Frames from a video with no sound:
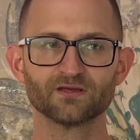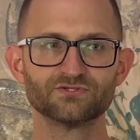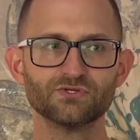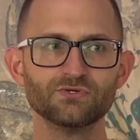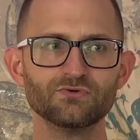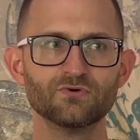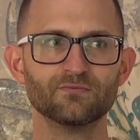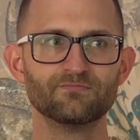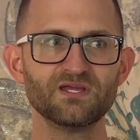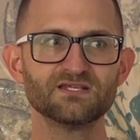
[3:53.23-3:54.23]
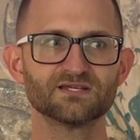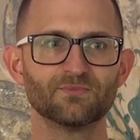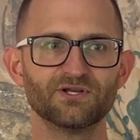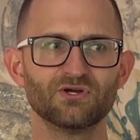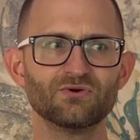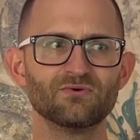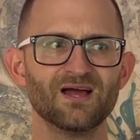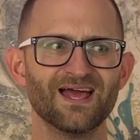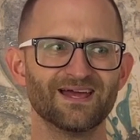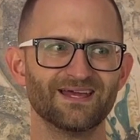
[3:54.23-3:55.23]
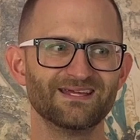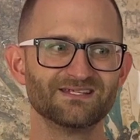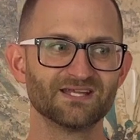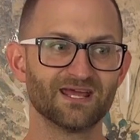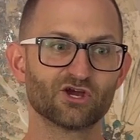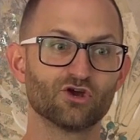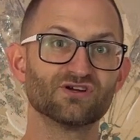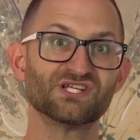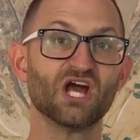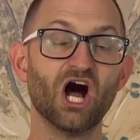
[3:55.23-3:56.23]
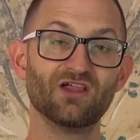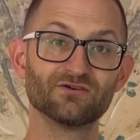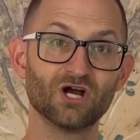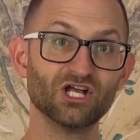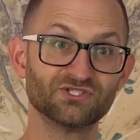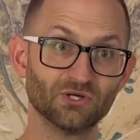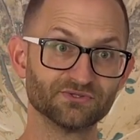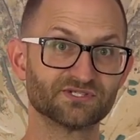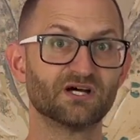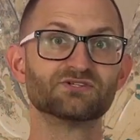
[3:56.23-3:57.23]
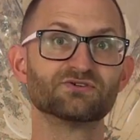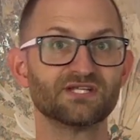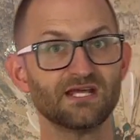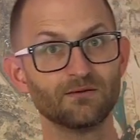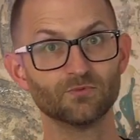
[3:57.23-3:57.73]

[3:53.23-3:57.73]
to be someone who is encouraging other adults on your team,